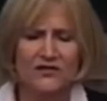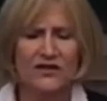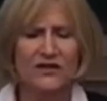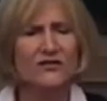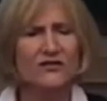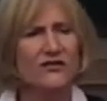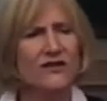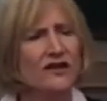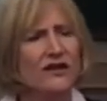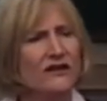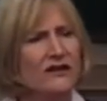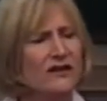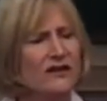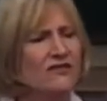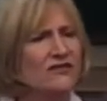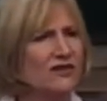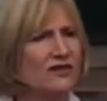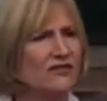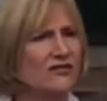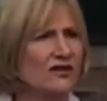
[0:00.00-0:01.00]
Since
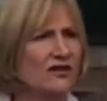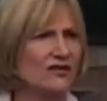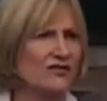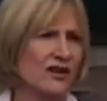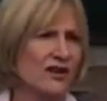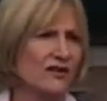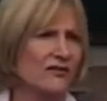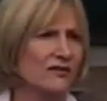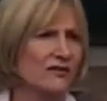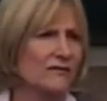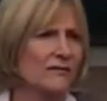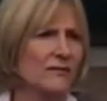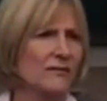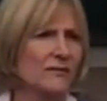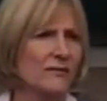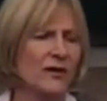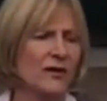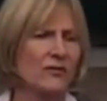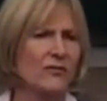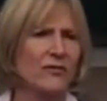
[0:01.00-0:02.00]

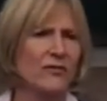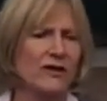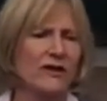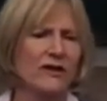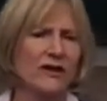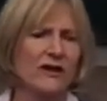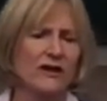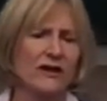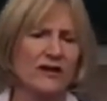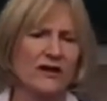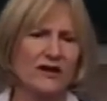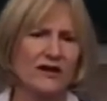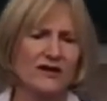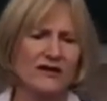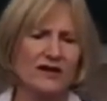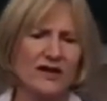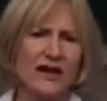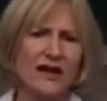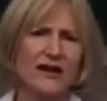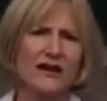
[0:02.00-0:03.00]
1967, by the way,
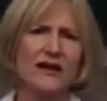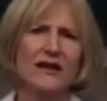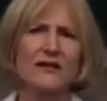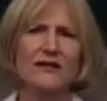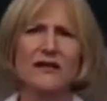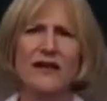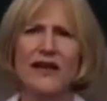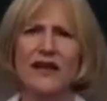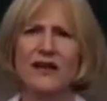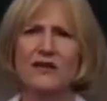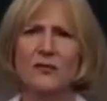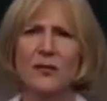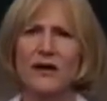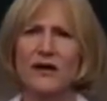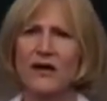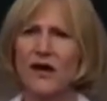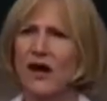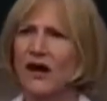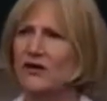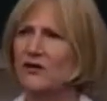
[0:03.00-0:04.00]
taking land
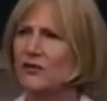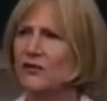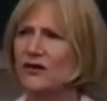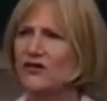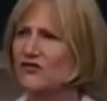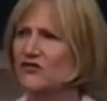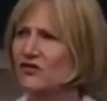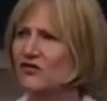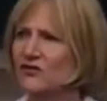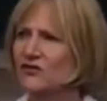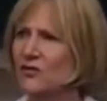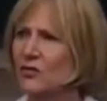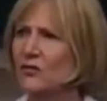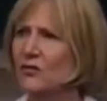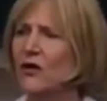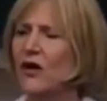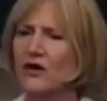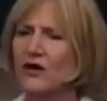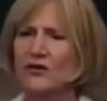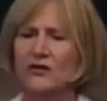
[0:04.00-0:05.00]
by conquest is
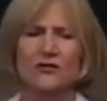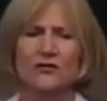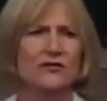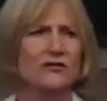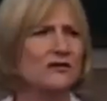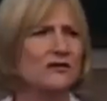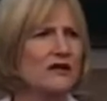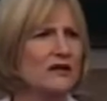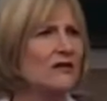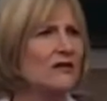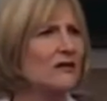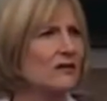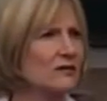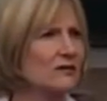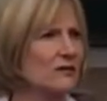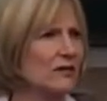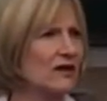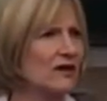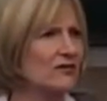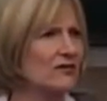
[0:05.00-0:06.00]
no longer
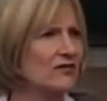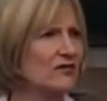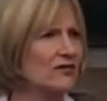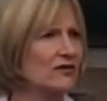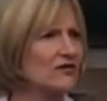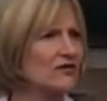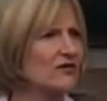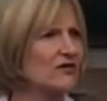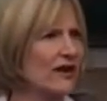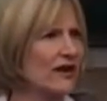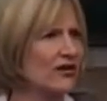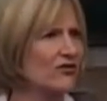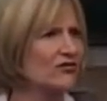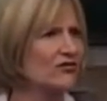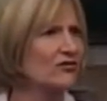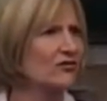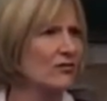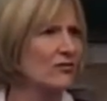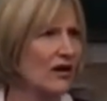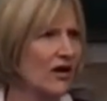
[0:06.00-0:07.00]
legal under
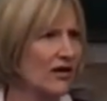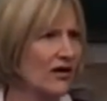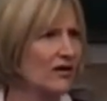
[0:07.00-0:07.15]
international